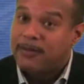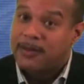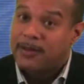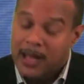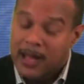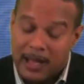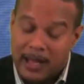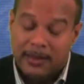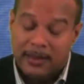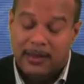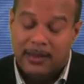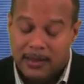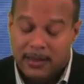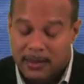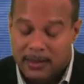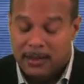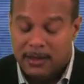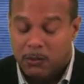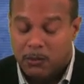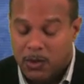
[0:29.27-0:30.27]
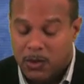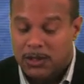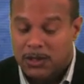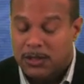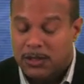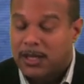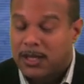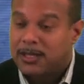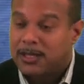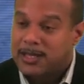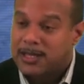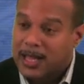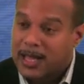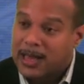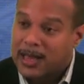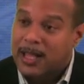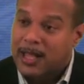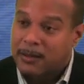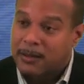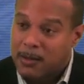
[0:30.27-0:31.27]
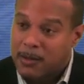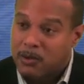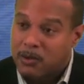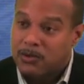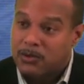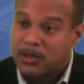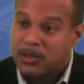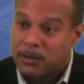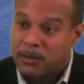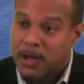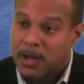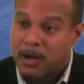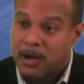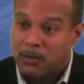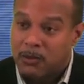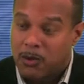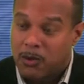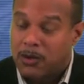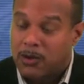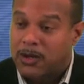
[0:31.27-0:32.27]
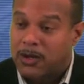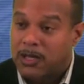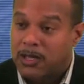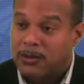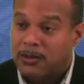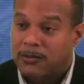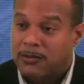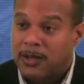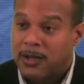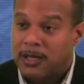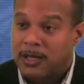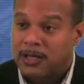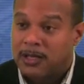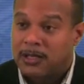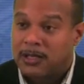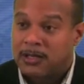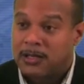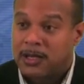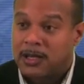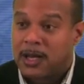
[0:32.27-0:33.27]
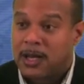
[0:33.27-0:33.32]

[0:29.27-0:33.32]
And one of the things I like most about working at the Fed is